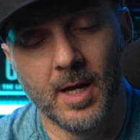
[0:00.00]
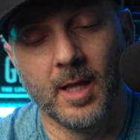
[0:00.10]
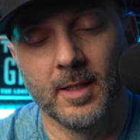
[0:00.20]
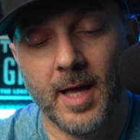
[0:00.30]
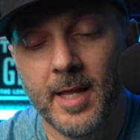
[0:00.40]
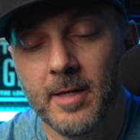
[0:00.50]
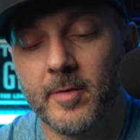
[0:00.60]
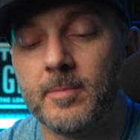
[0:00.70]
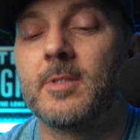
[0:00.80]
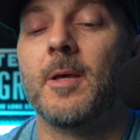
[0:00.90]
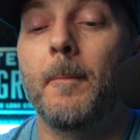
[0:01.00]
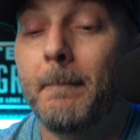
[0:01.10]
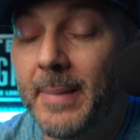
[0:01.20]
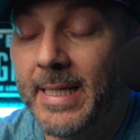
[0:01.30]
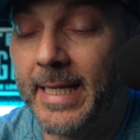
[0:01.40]
a lot of them to
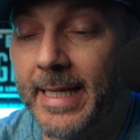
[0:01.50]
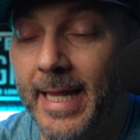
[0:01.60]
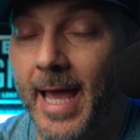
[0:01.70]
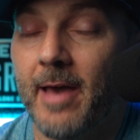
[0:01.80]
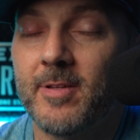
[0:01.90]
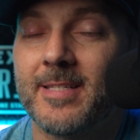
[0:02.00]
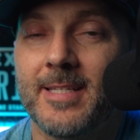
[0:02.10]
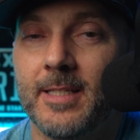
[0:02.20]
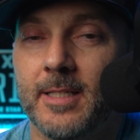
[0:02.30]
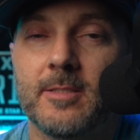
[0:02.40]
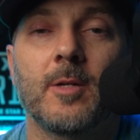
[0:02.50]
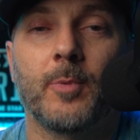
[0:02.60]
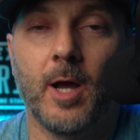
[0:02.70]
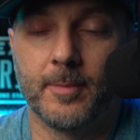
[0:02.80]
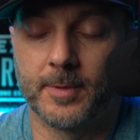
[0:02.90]
me, and I haven't seen, it's the
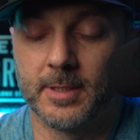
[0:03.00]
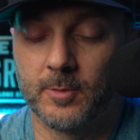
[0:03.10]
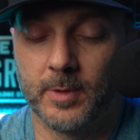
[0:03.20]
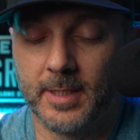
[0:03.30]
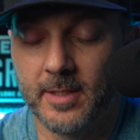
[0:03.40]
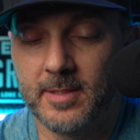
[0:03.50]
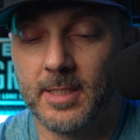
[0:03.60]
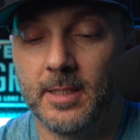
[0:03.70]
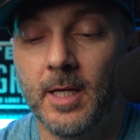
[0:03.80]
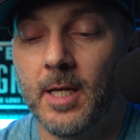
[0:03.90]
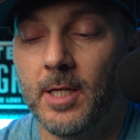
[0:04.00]
problem because with the LC,